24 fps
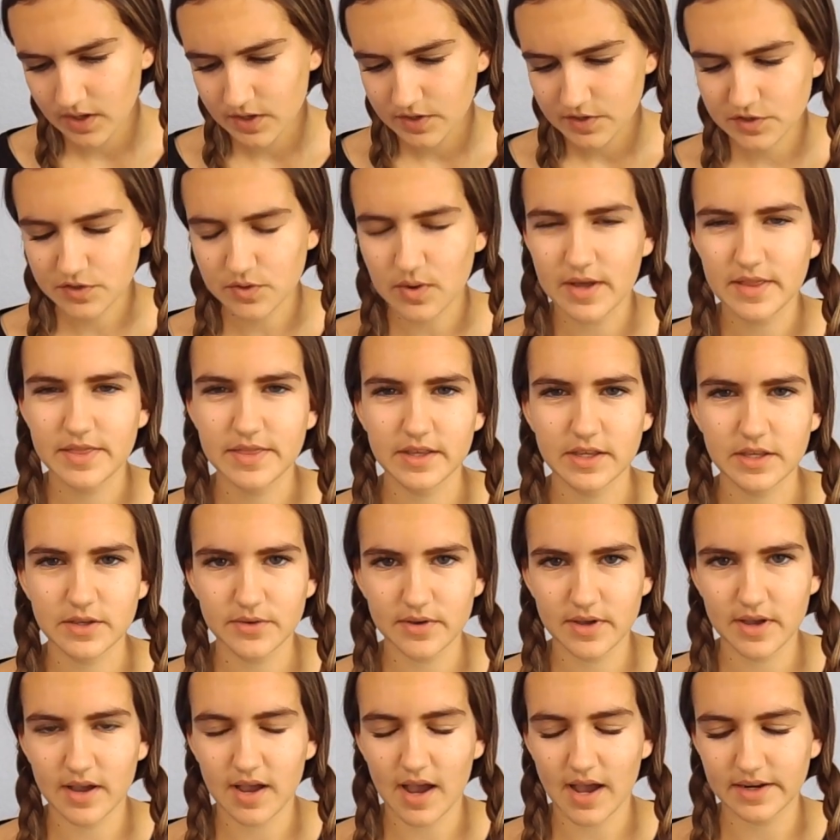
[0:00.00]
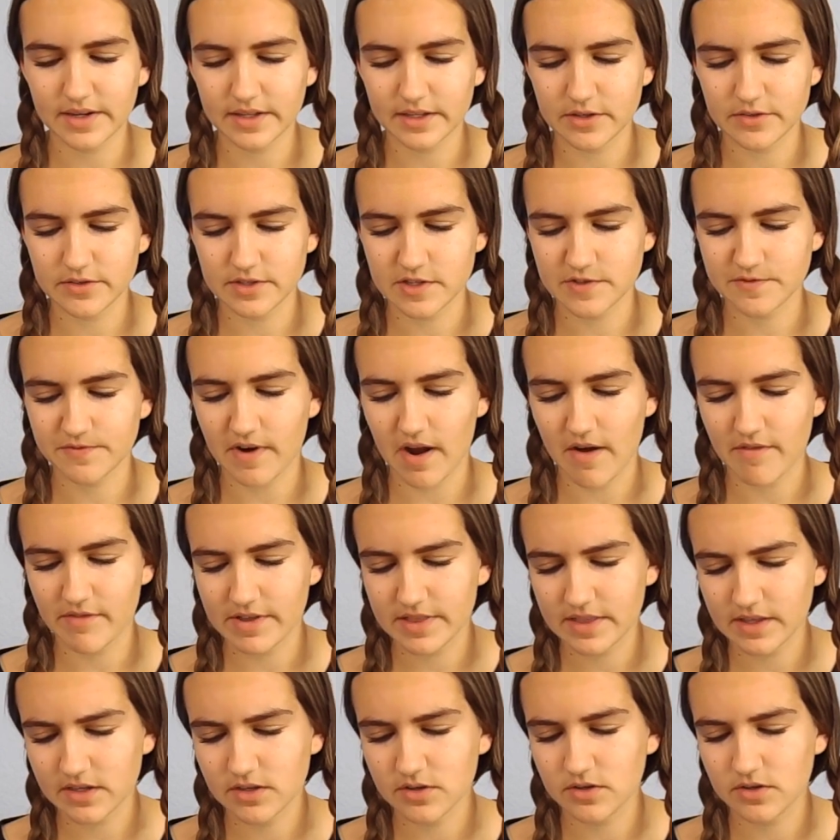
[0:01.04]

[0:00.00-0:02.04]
So I think you could kind of use this for everything.